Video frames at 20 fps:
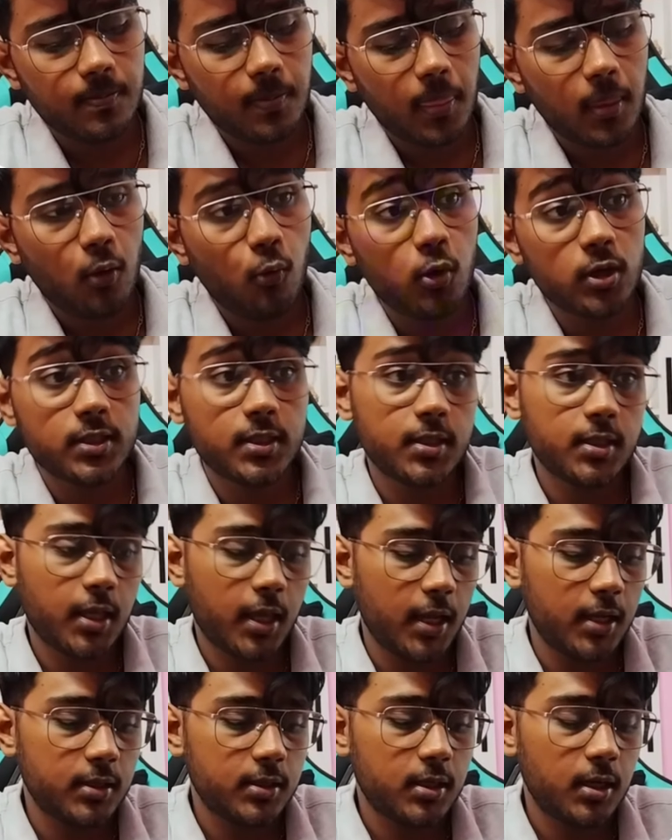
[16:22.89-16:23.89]
What is the
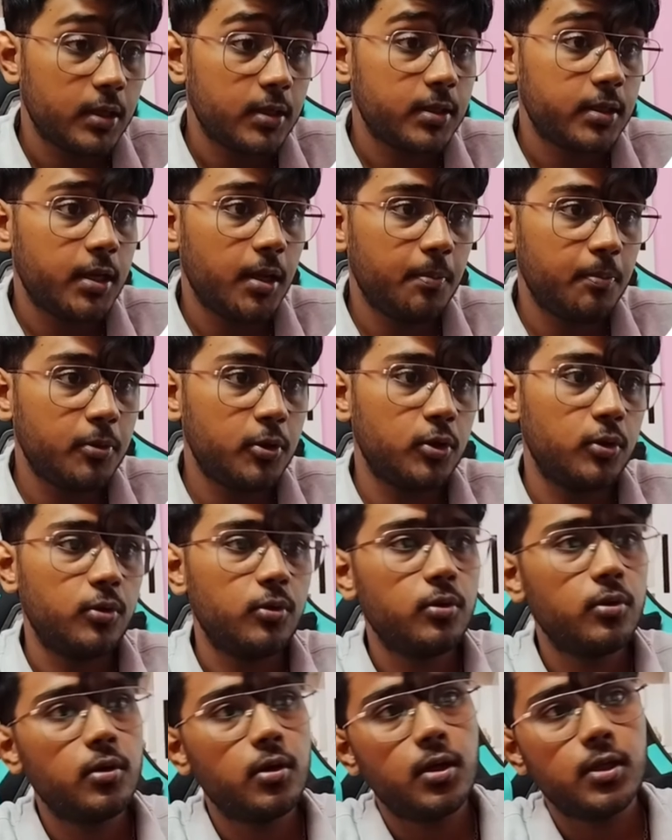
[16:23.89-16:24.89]
second step? Step 2.
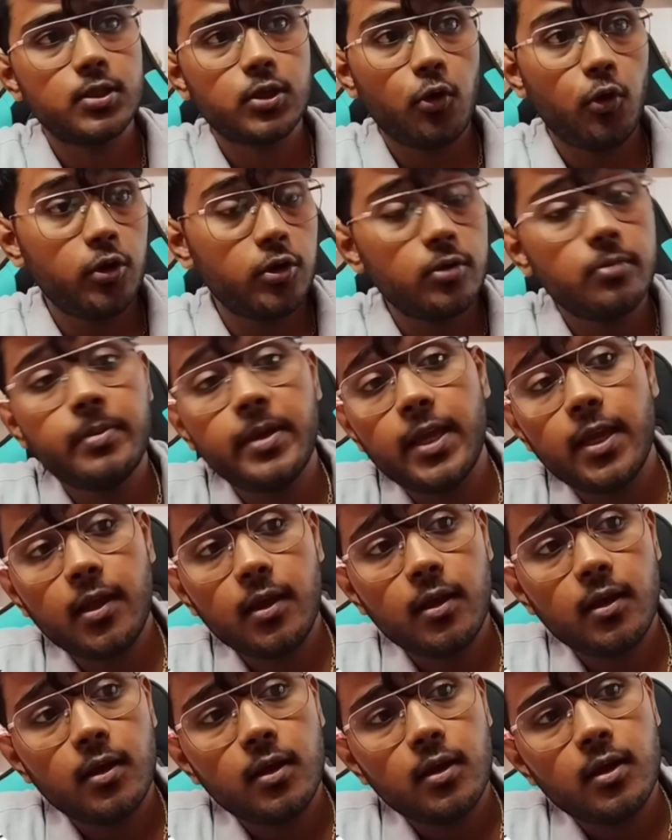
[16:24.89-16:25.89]
It's going to be
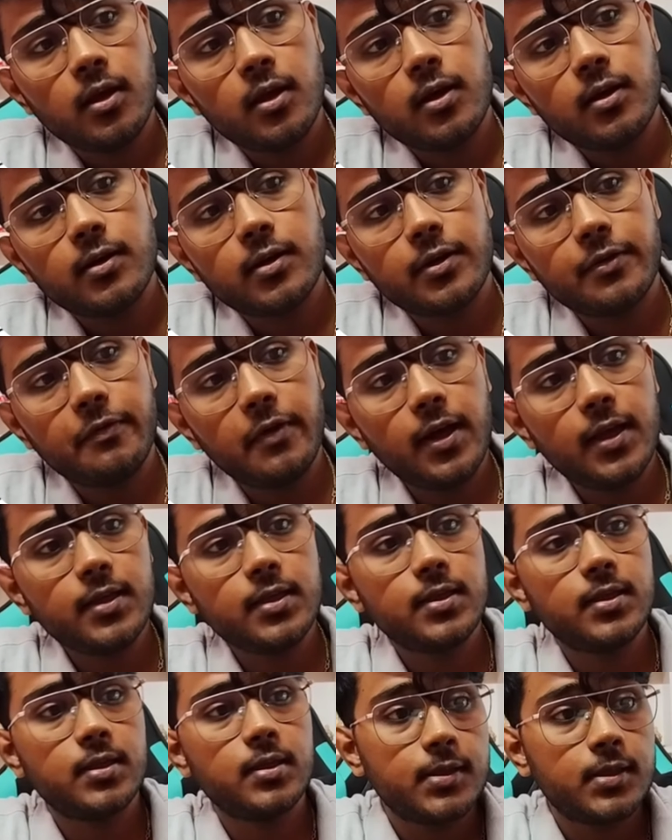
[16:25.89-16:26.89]

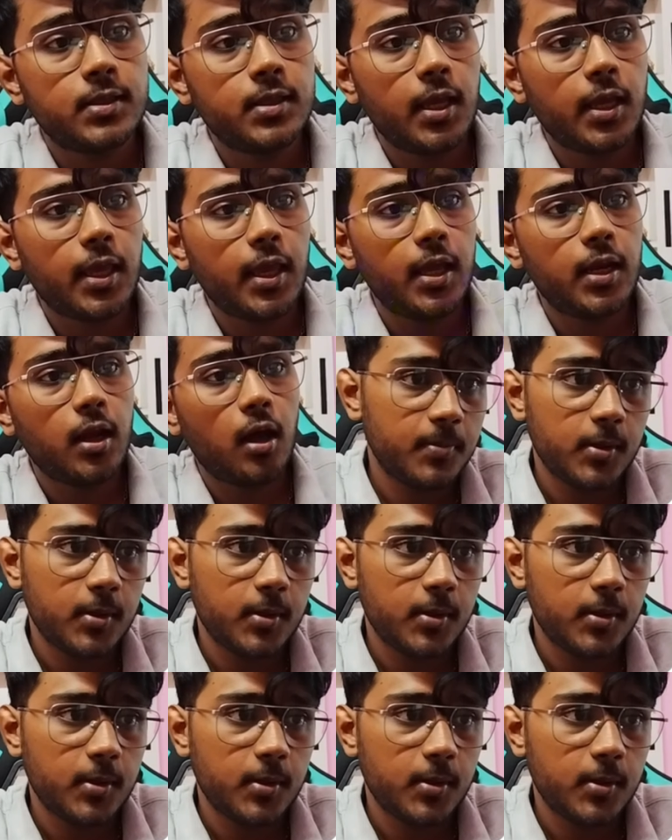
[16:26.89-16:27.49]
reverse second half.